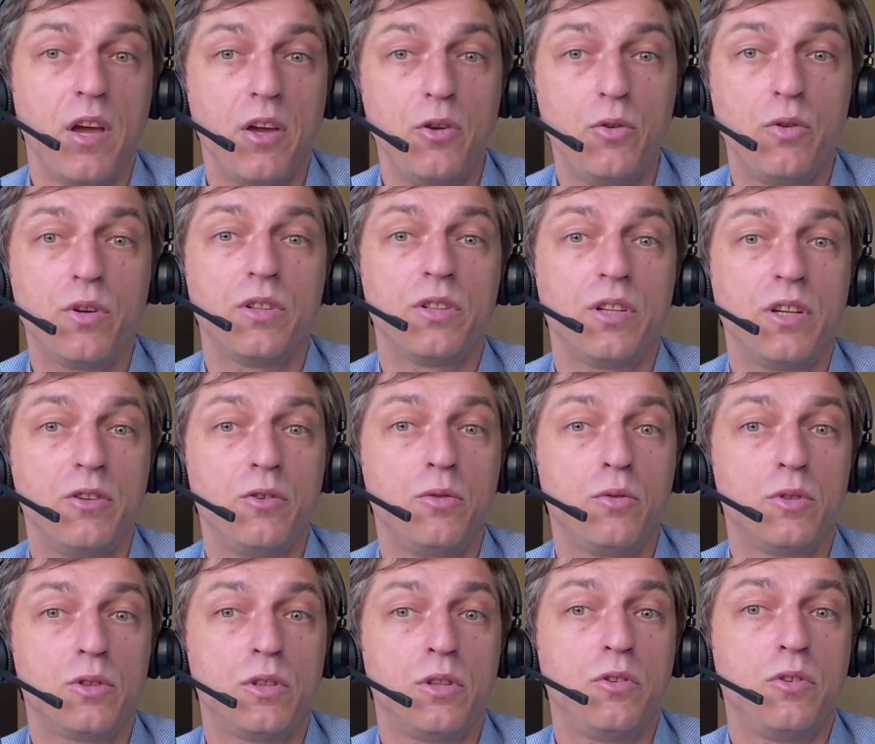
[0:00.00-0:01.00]
You can
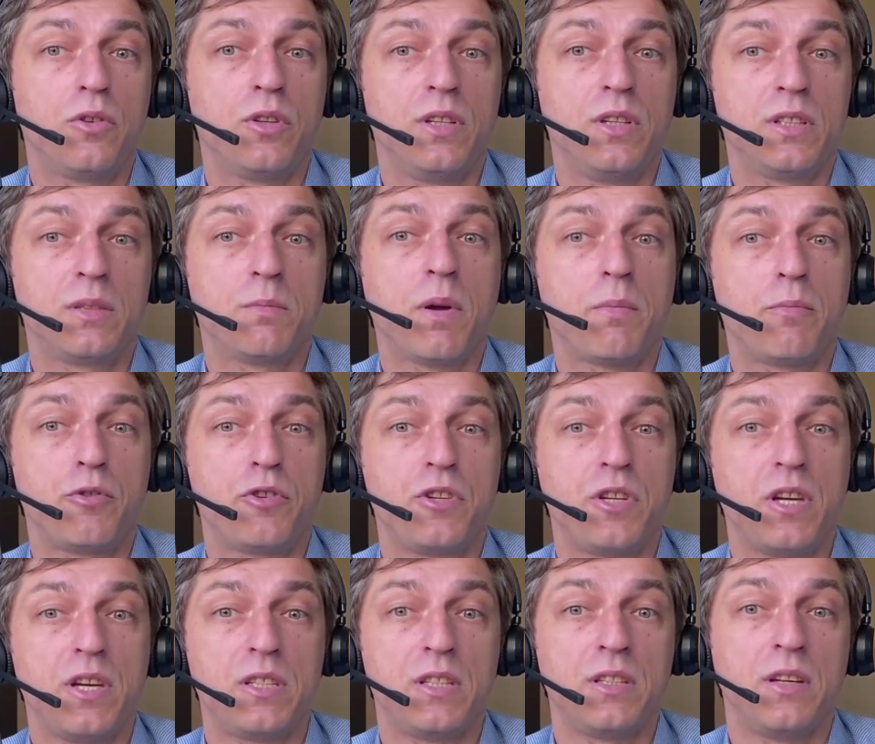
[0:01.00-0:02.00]
reduce your risk by
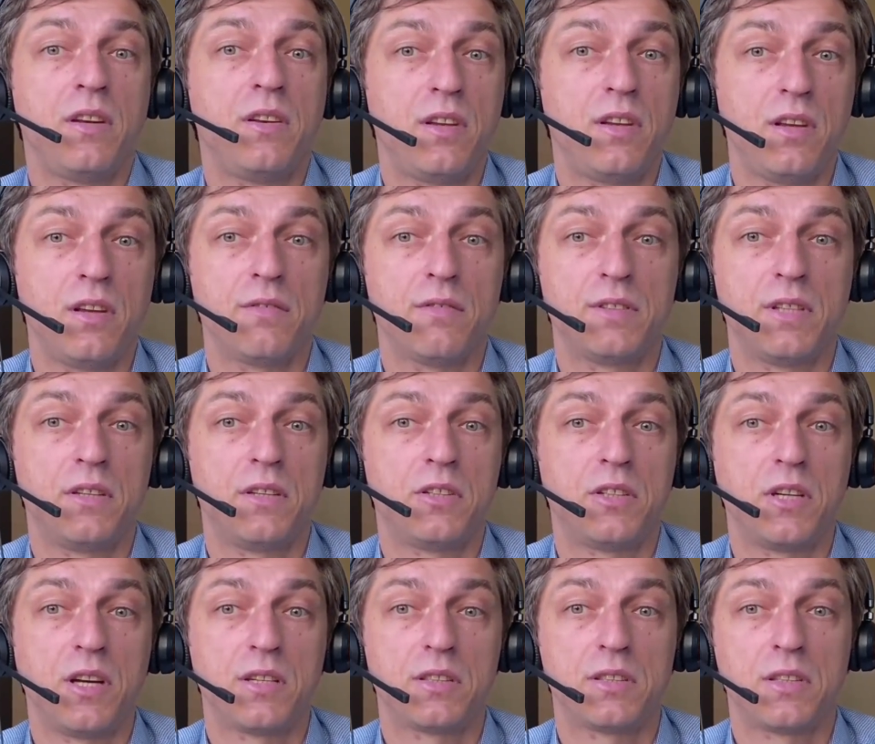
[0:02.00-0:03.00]
purchasing ETFs that
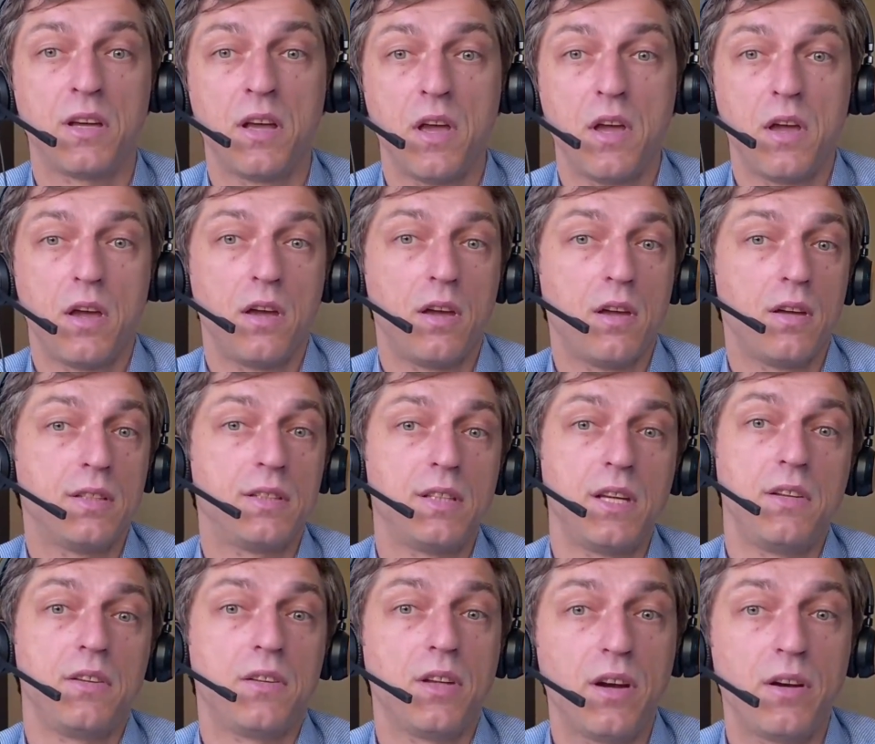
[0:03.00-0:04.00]
tracks
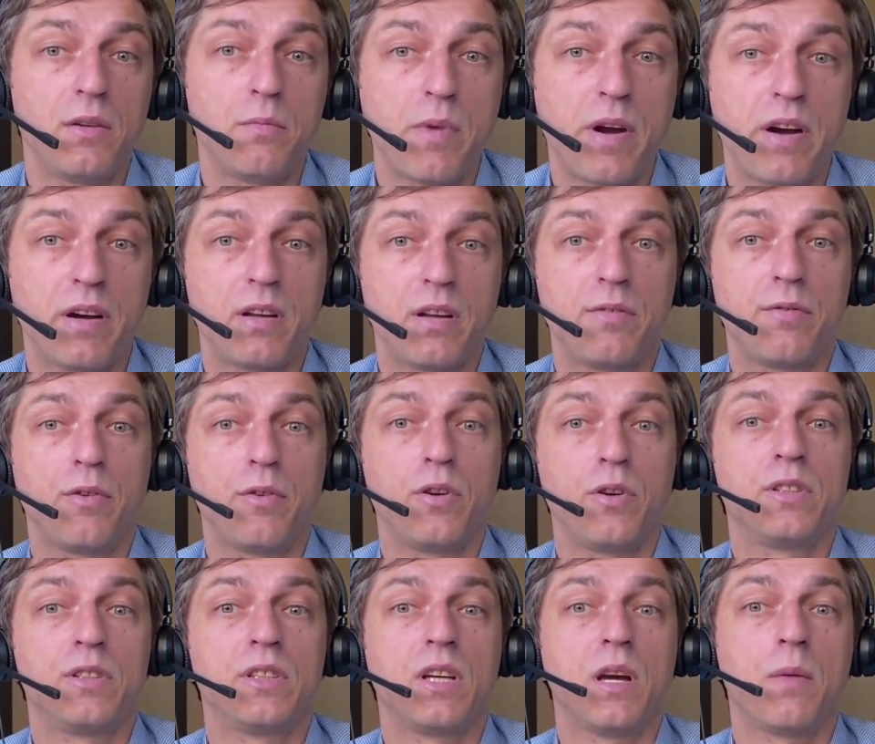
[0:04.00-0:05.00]
the entire market, for
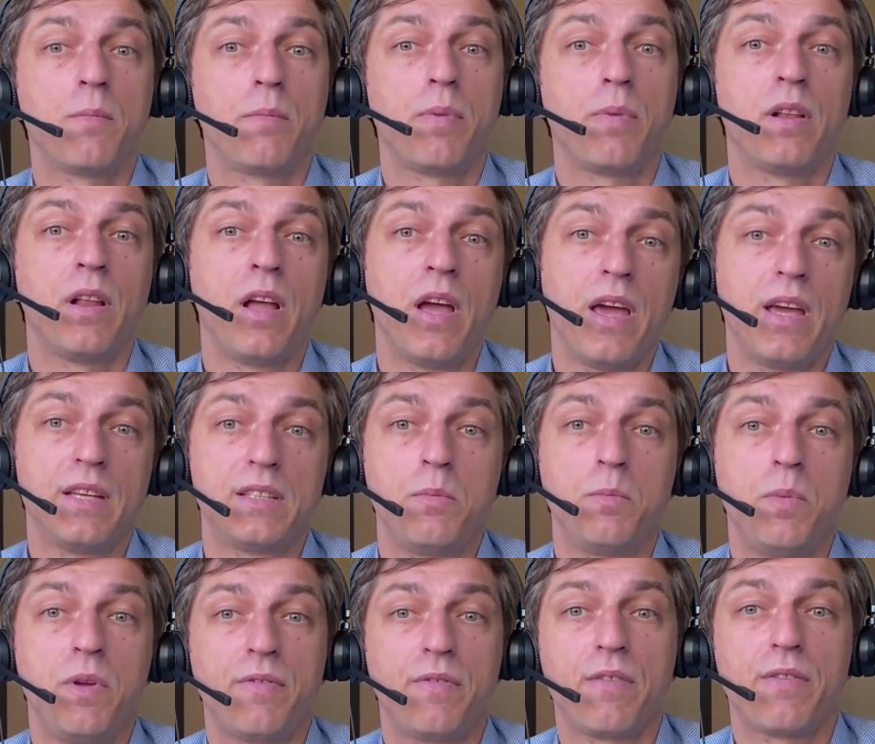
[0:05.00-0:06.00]
example,
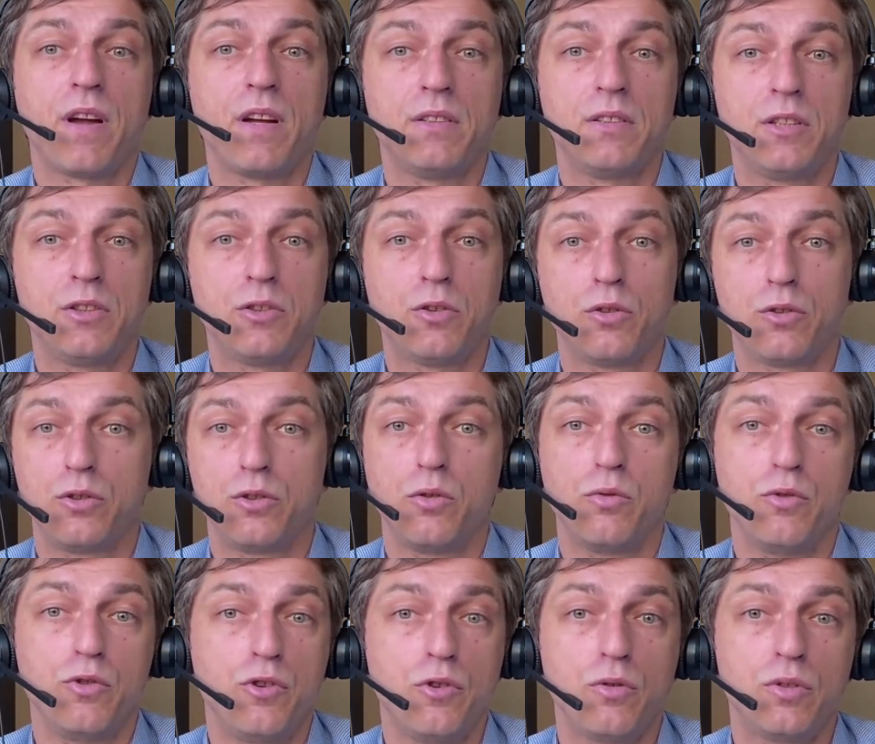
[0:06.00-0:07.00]
S&P 500 or
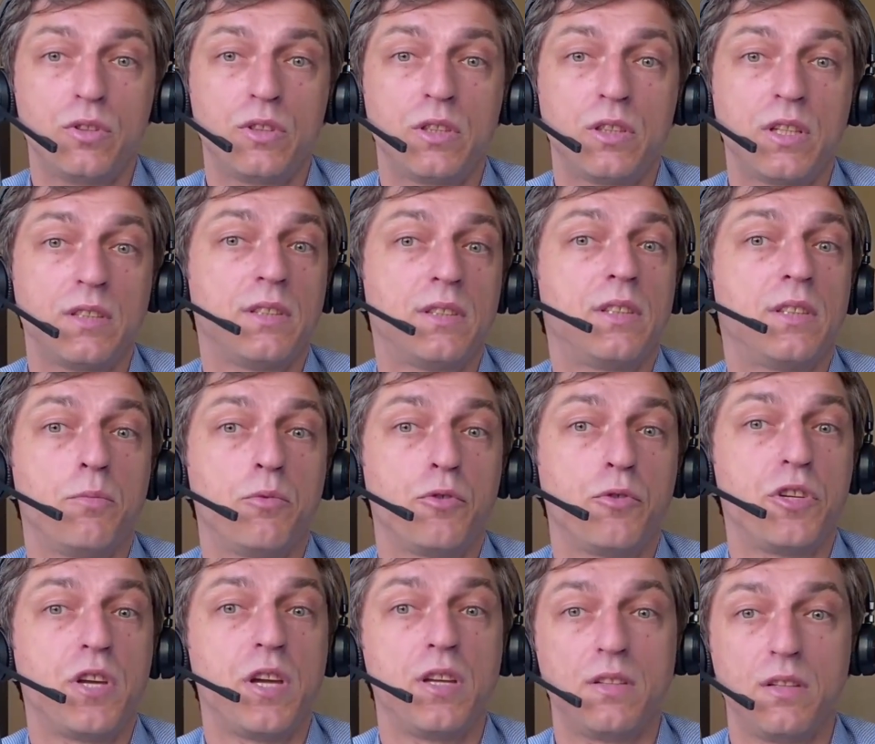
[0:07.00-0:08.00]
Dow Jones, rather than
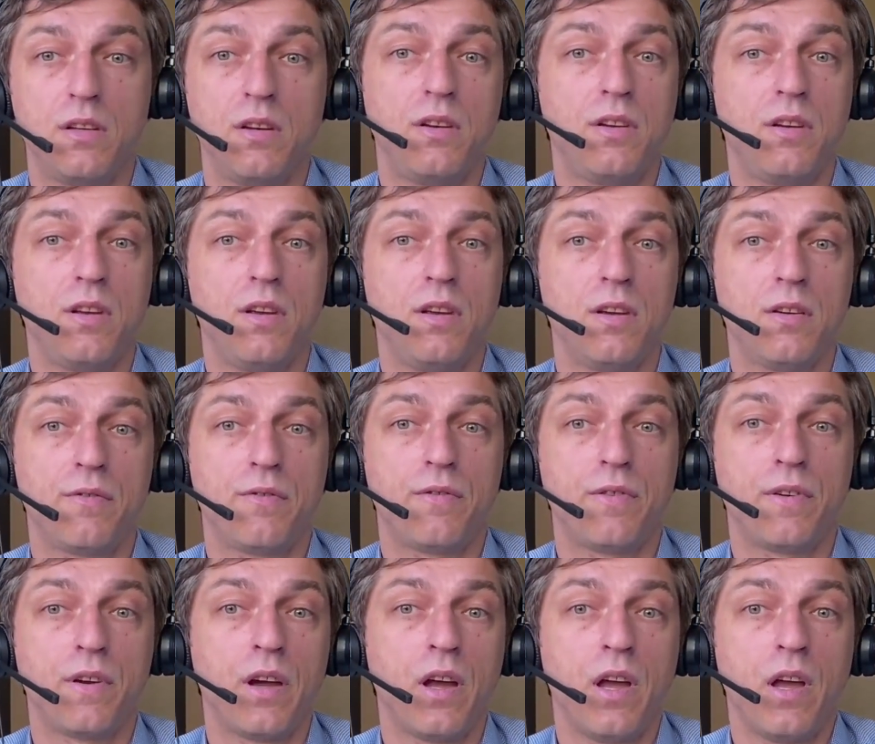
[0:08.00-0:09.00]
purchasing
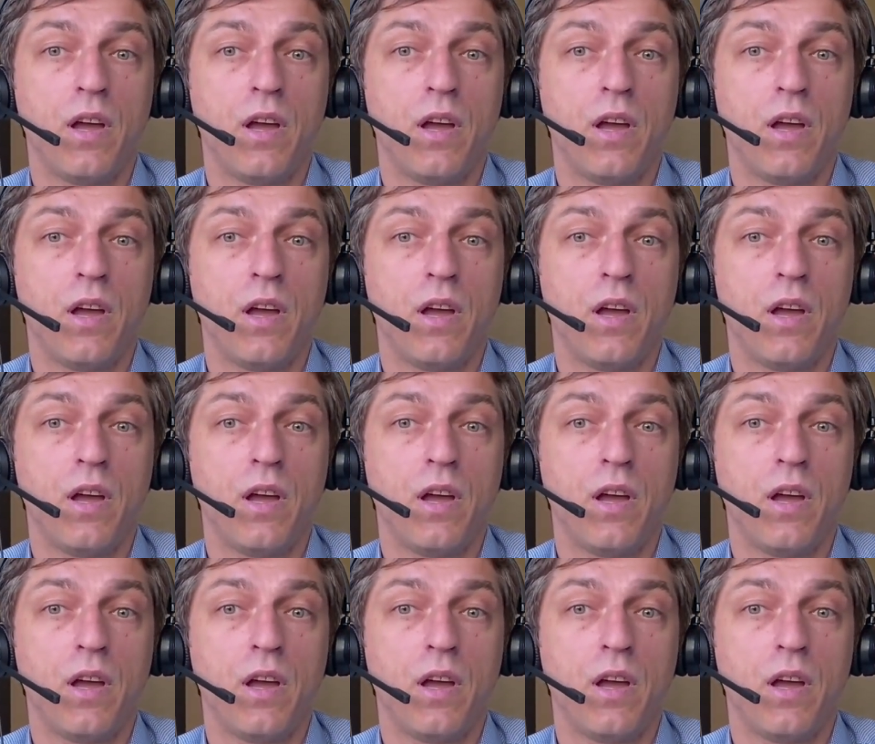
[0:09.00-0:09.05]
ETF